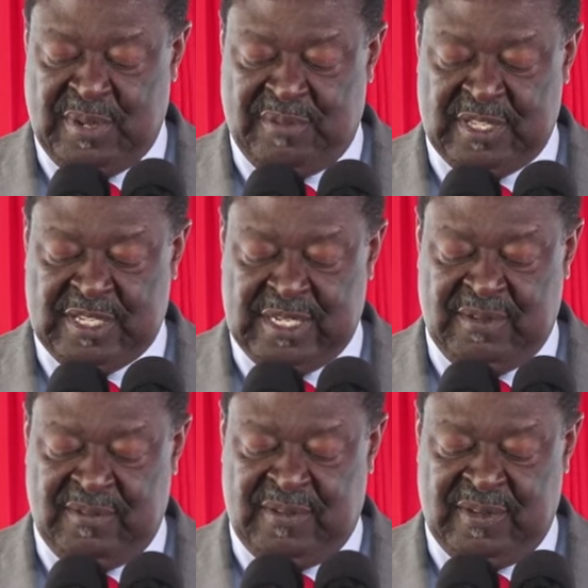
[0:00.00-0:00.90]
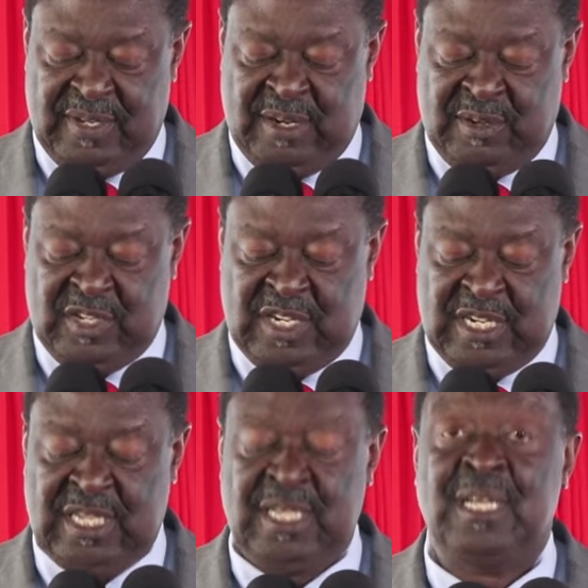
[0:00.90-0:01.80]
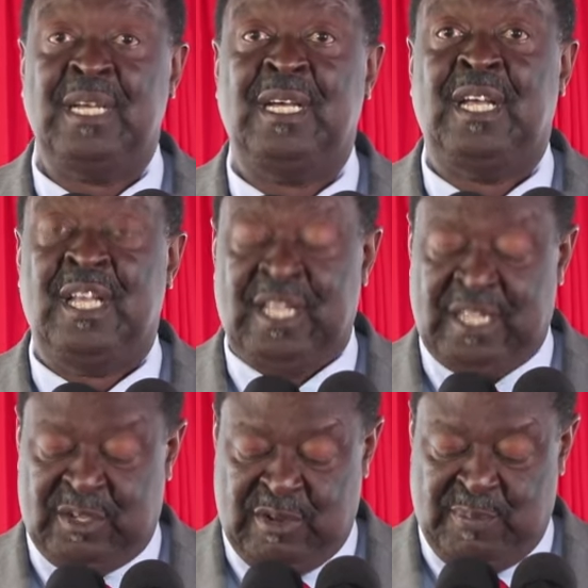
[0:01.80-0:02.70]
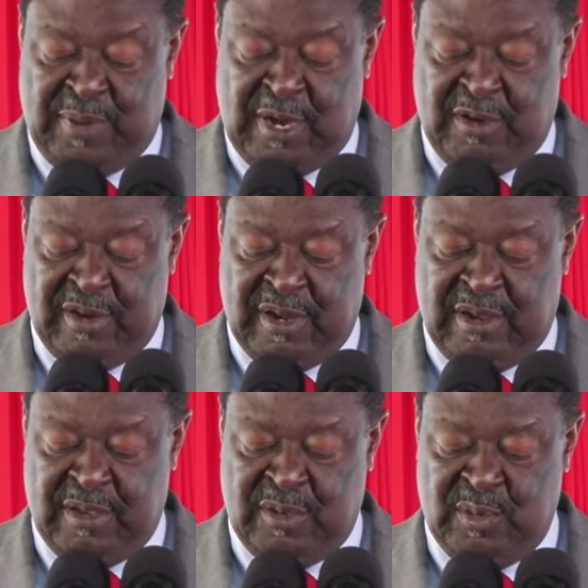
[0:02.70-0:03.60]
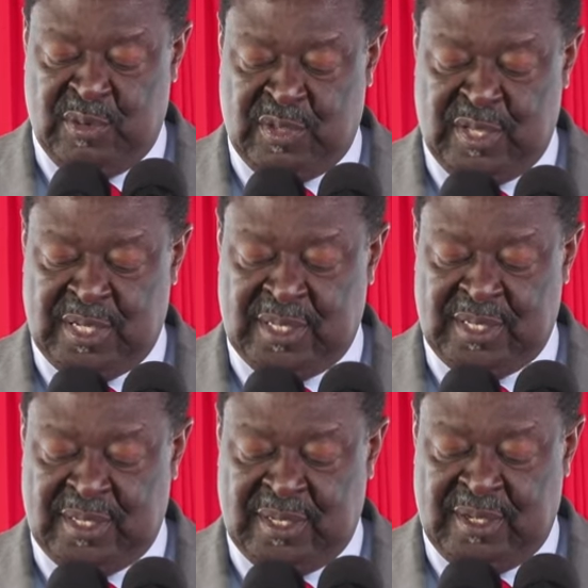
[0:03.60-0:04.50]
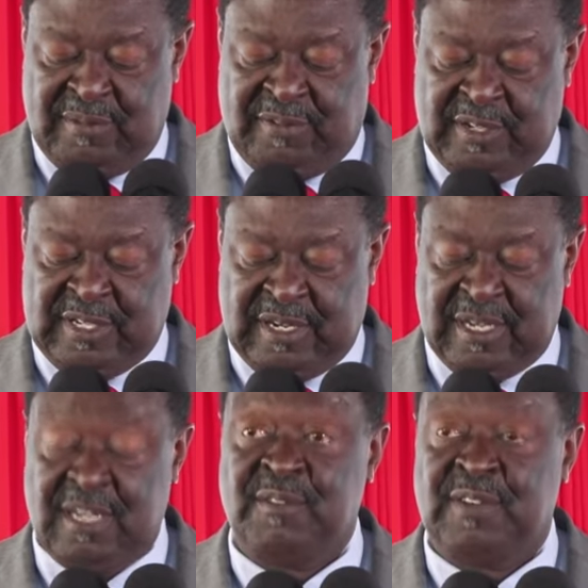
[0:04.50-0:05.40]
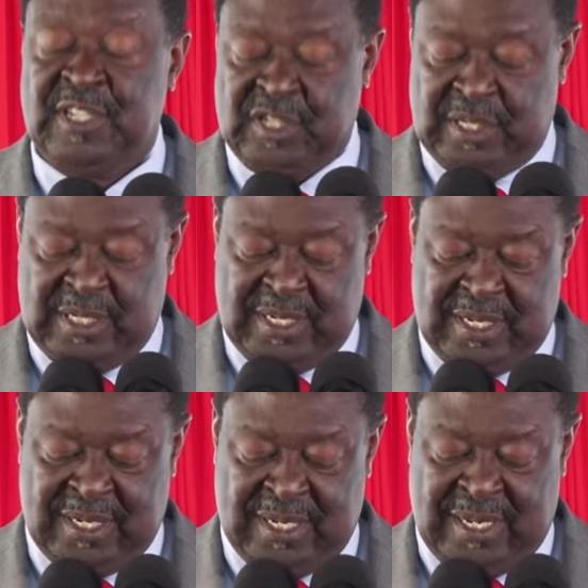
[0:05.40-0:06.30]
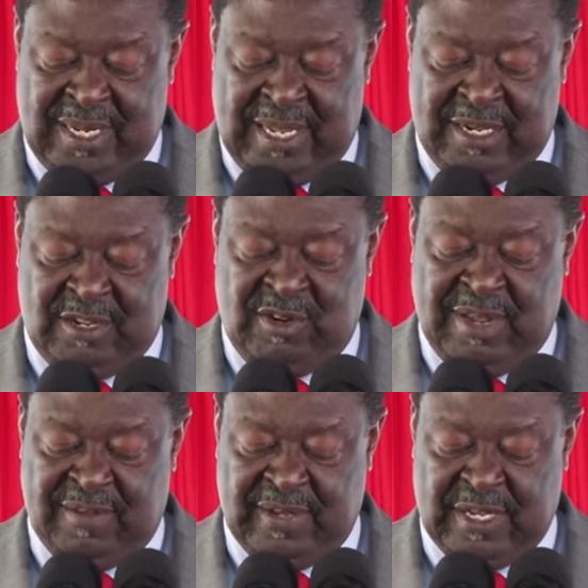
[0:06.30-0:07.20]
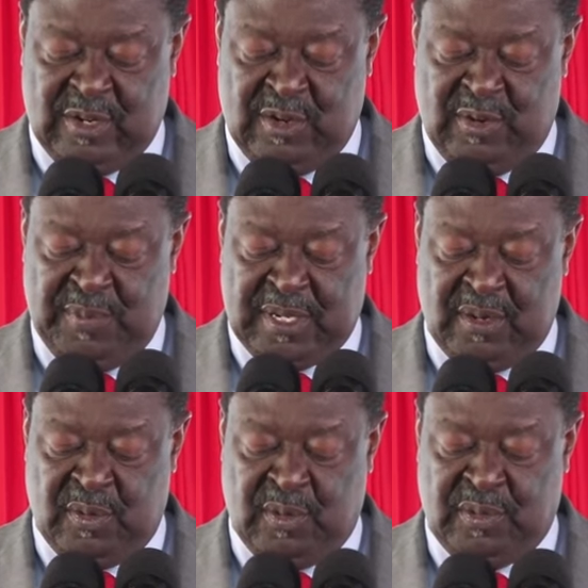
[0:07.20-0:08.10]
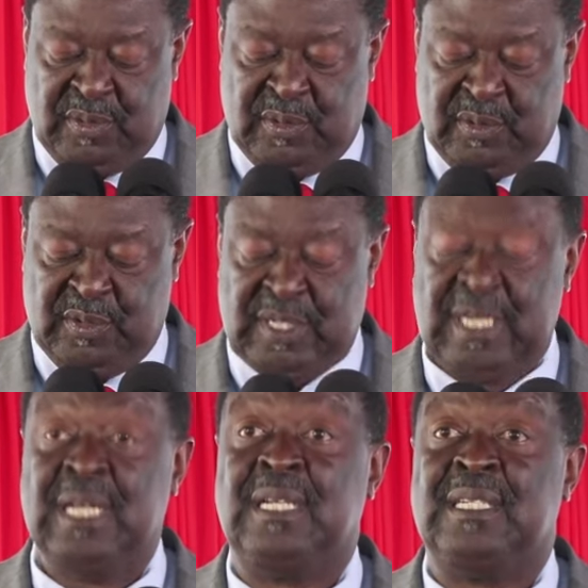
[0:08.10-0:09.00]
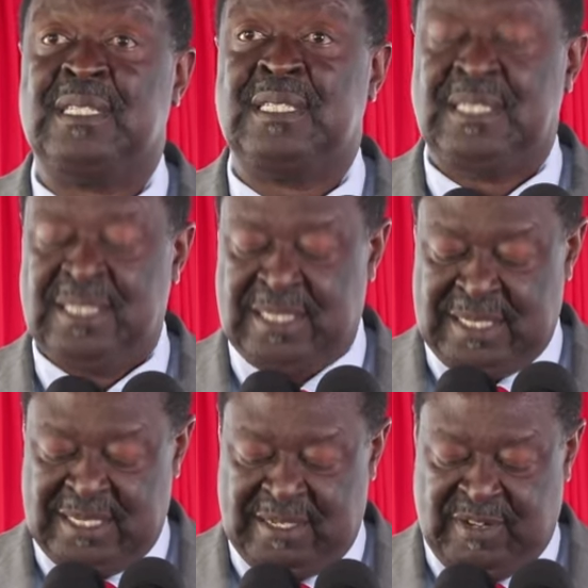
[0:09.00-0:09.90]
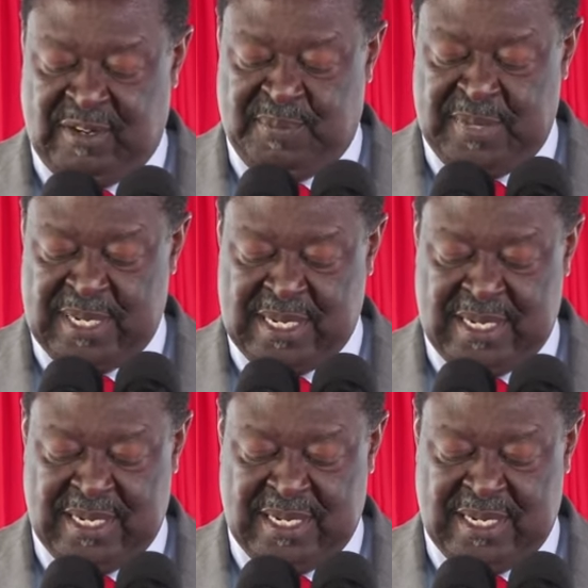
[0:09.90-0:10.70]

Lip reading: we have achieved in our journey to empowering our youth, fostering innovation, and driving economic growth through skills development.